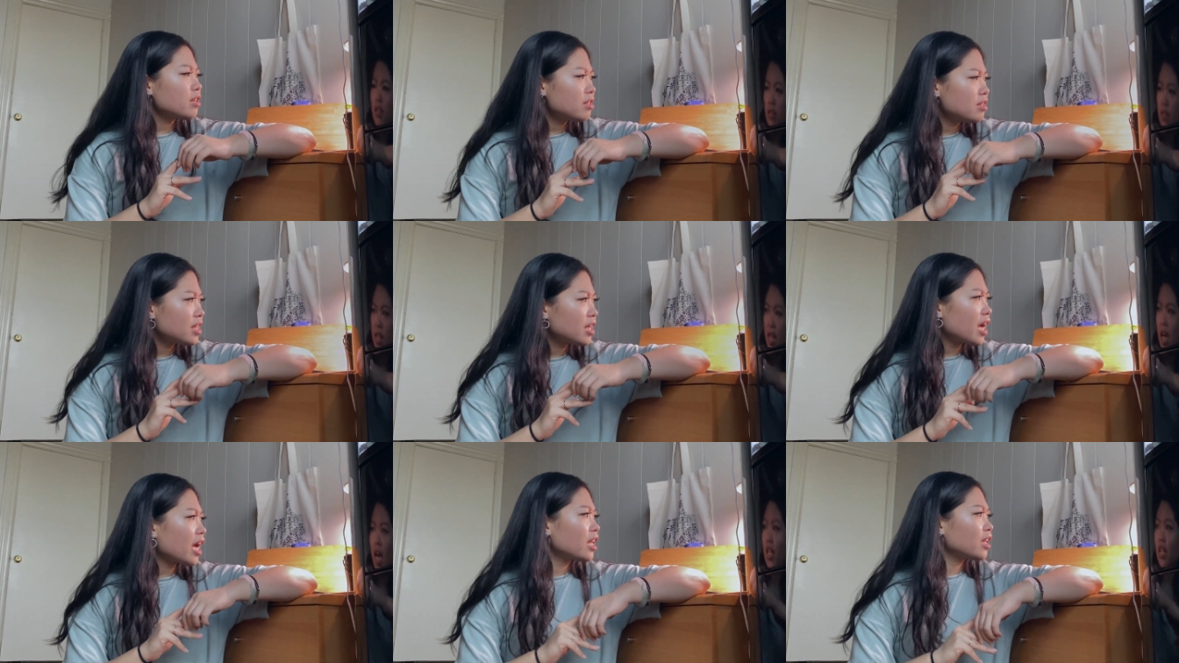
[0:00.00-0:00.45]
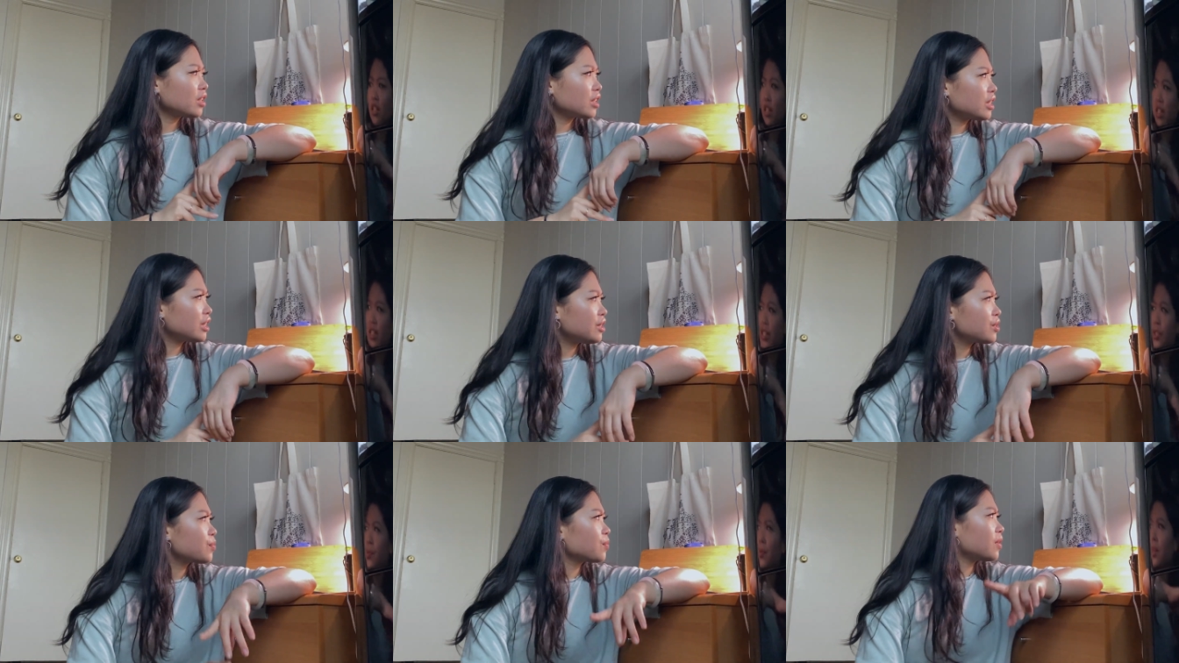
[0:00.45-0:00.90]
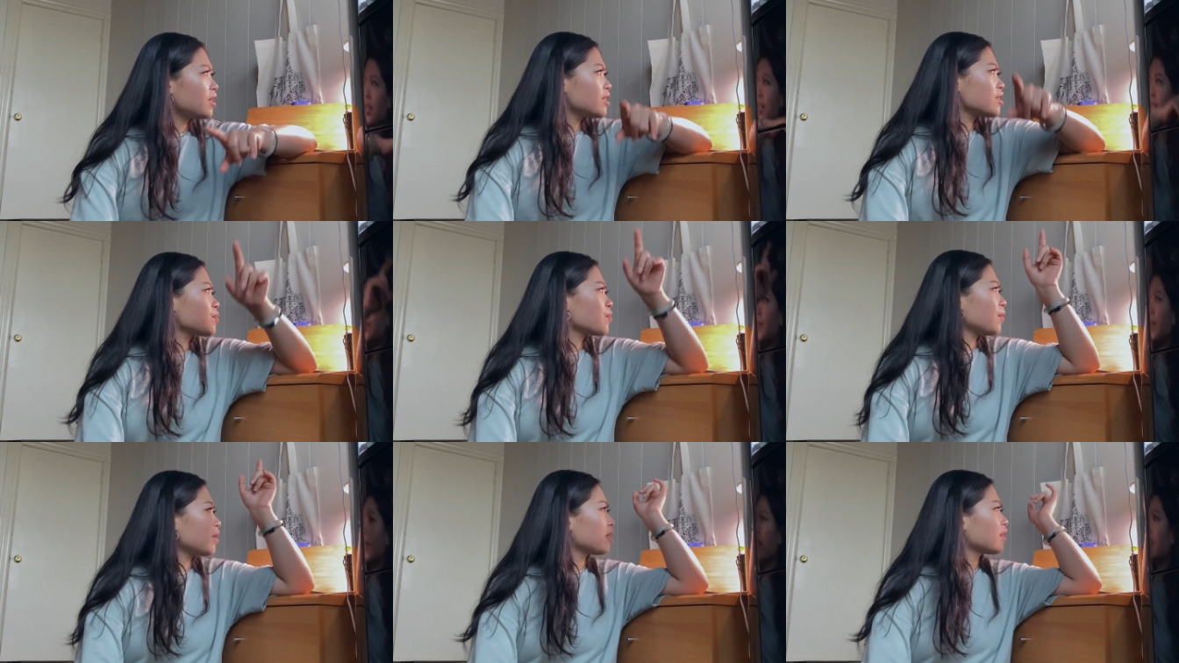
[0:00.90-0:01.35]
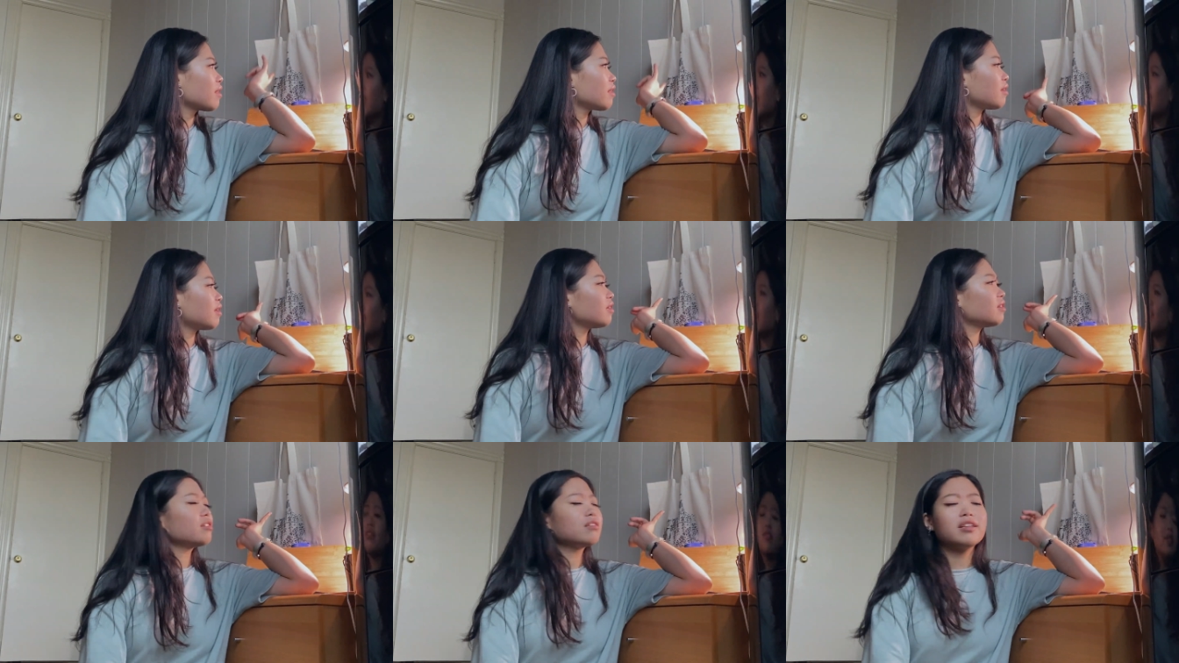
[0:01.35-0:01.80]
thing I learned was with
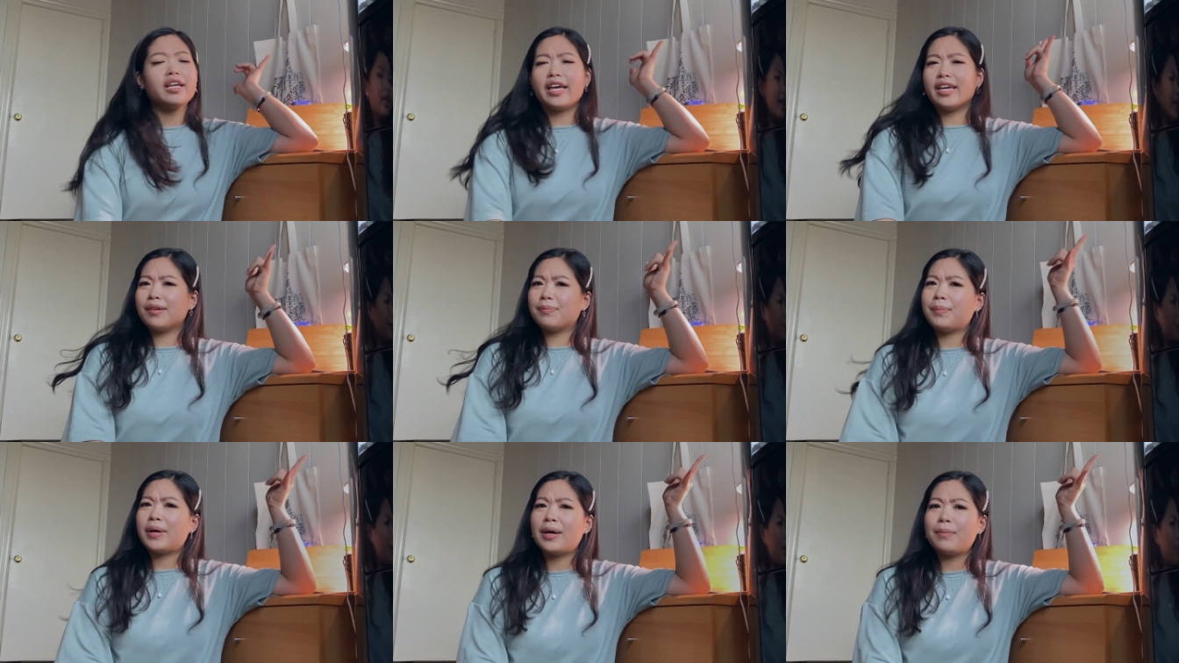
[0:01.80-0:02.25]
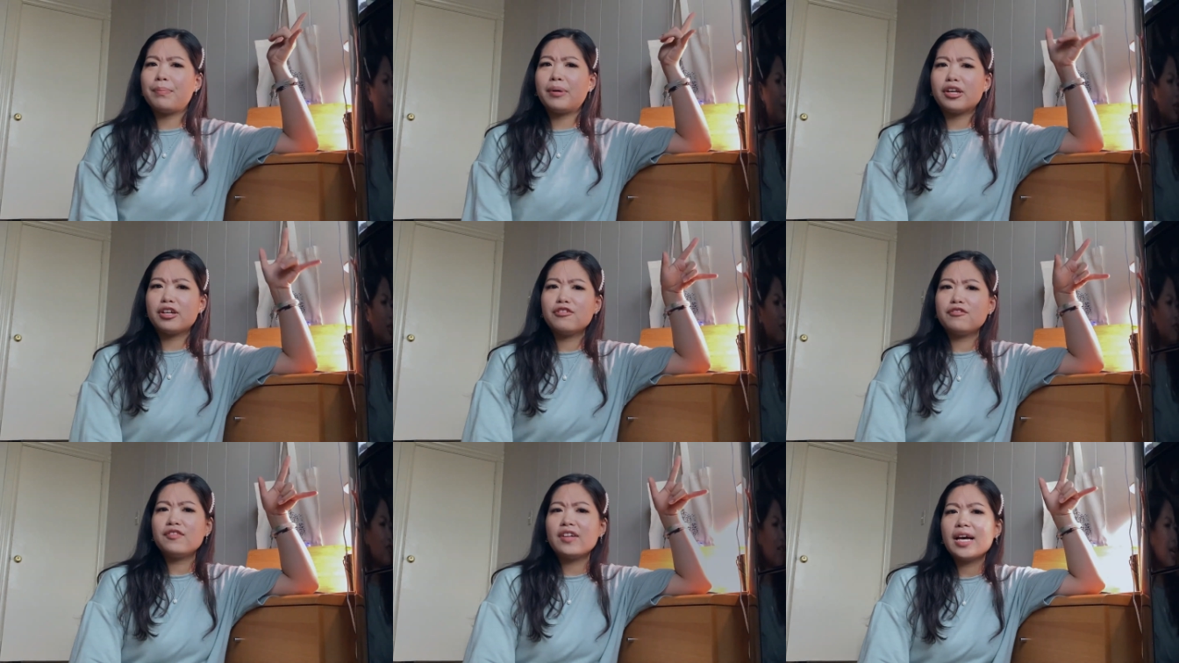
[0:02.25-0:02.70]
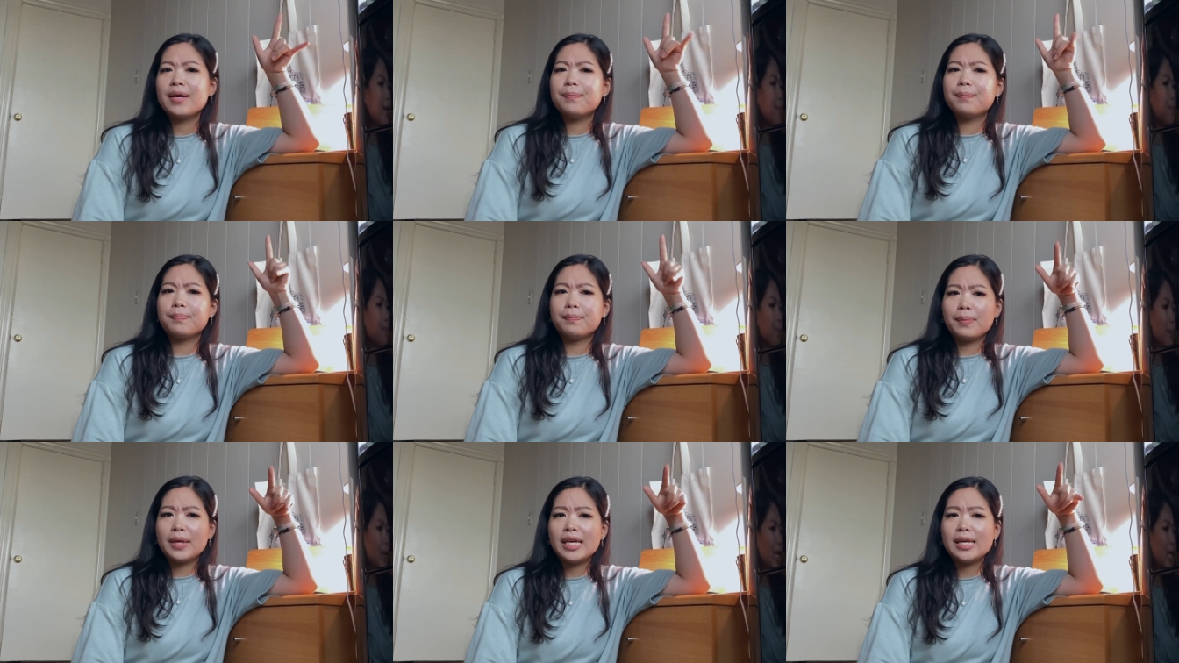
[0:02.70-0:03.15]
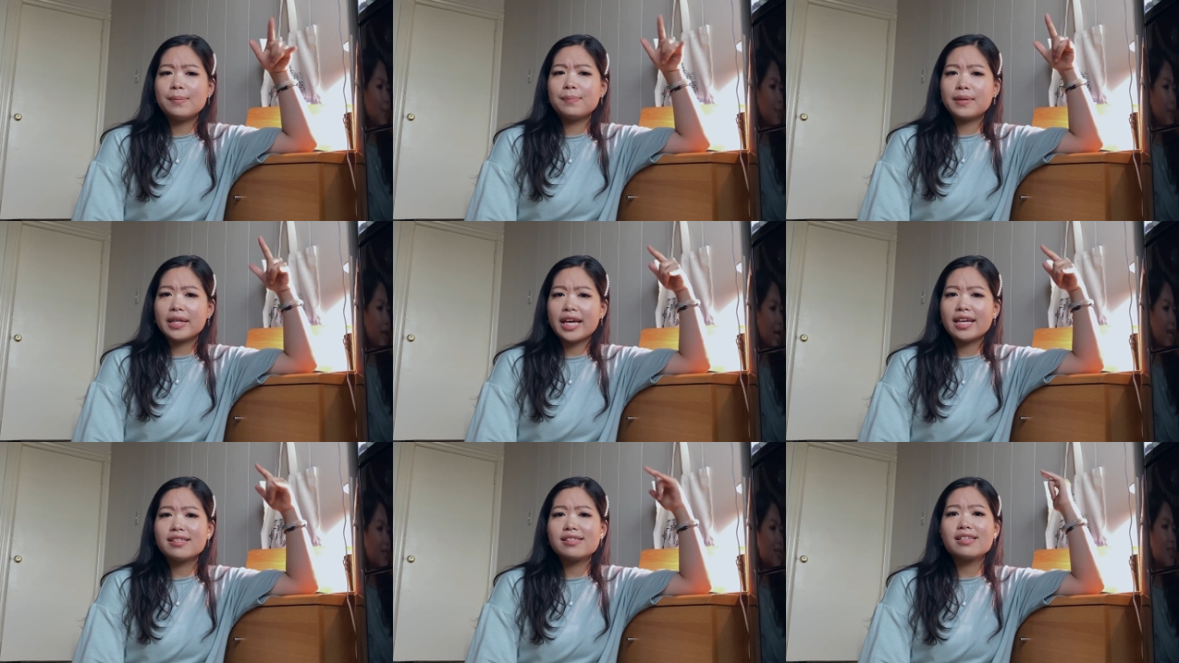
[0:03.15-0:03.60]
like my butterfly pea
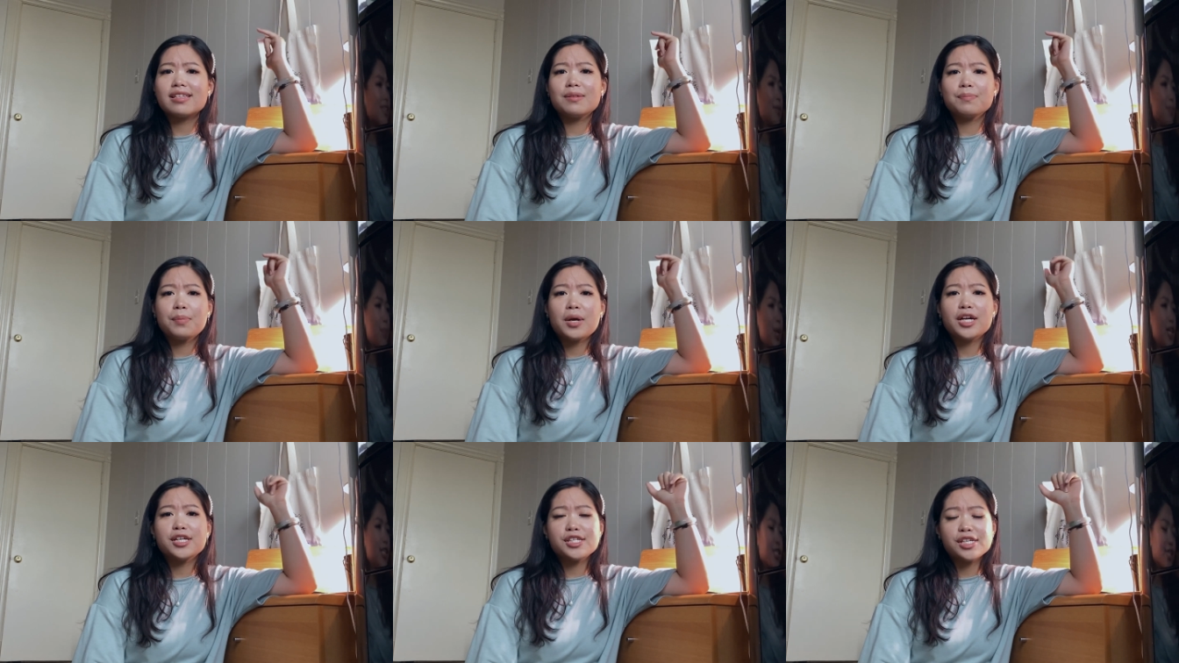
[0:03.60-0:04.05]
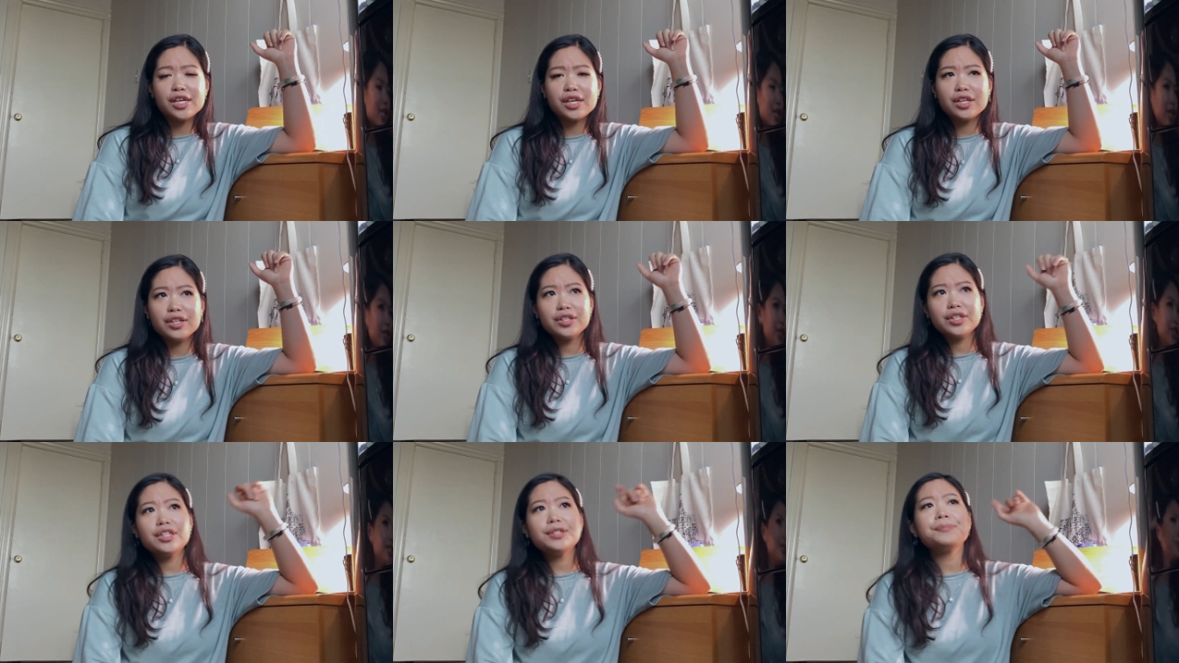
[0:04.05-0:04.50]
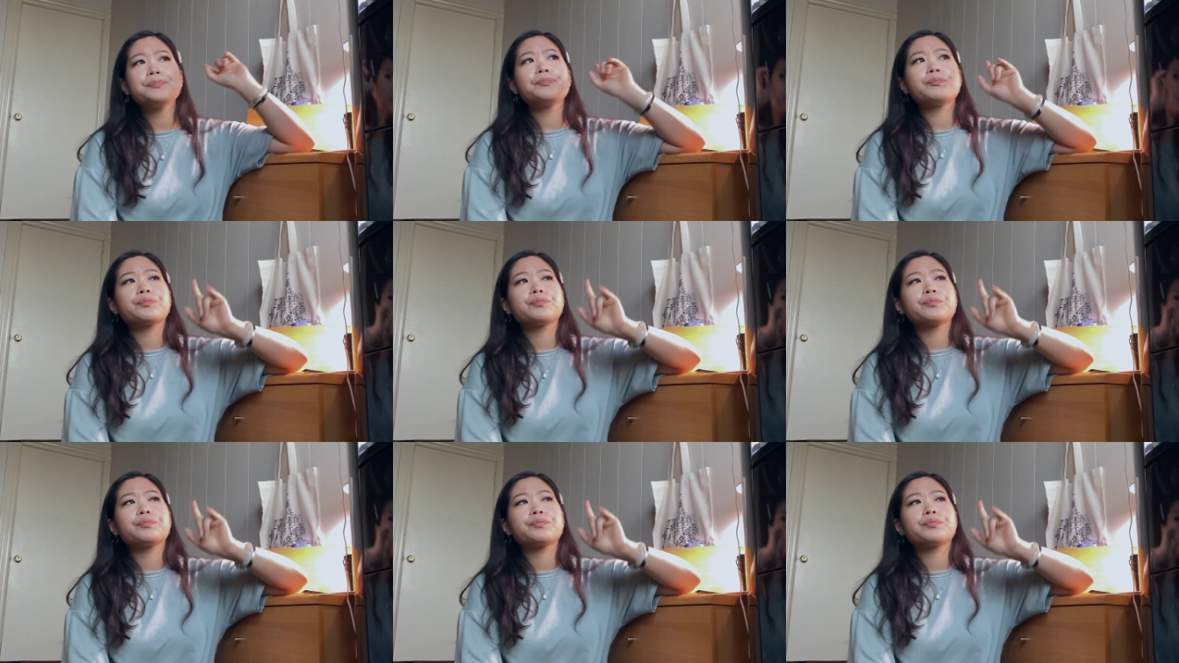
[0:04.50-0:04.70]
plants in particular,